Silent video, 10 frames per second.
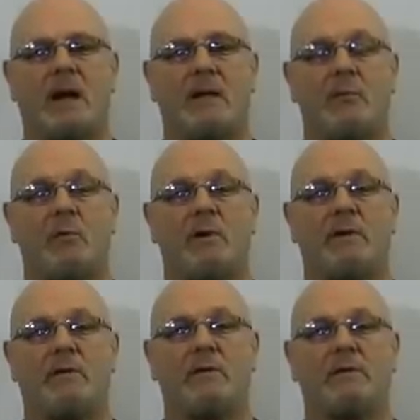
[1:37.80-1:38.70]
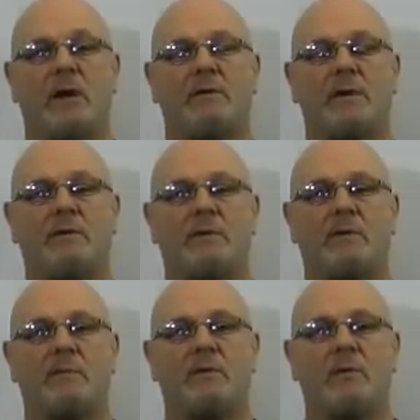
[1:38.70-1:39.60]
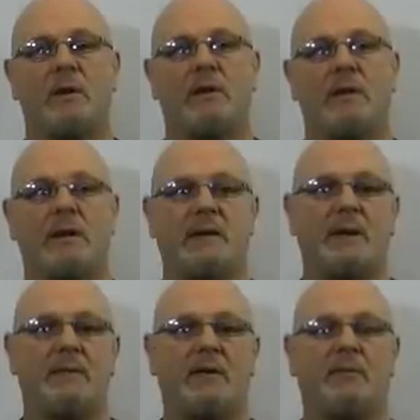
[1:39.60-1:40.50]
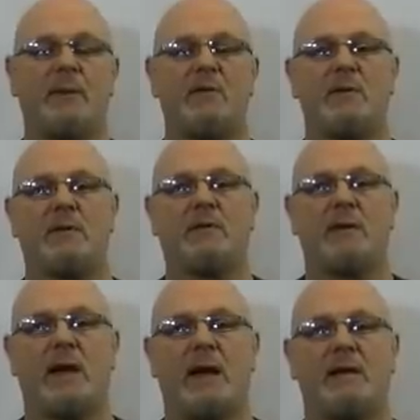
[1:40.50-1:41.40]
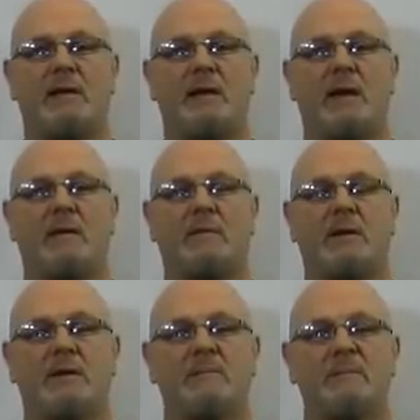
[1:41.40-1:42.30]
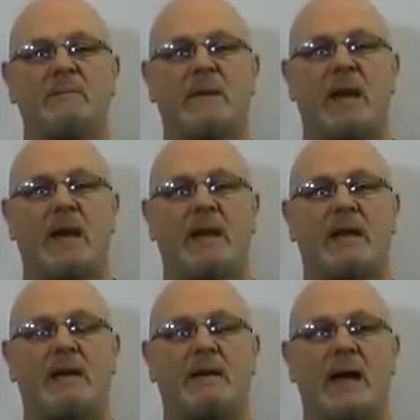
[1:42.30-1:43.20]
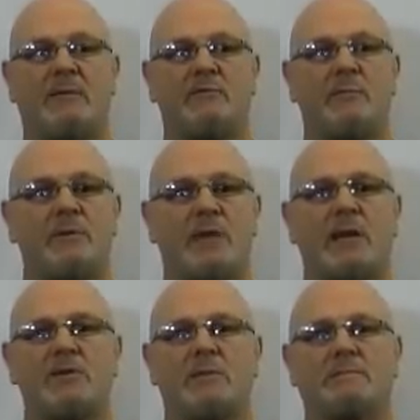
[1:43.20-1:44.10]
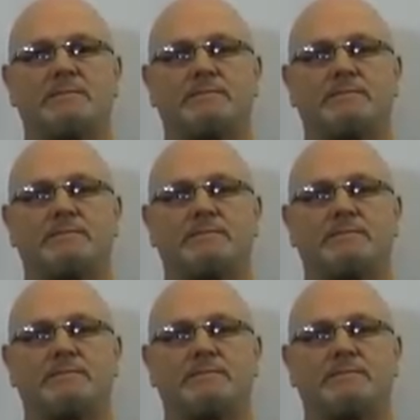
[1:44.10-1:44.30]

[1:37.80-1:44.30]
Otherwise, there is no difference between a near-death experience and a astral projection,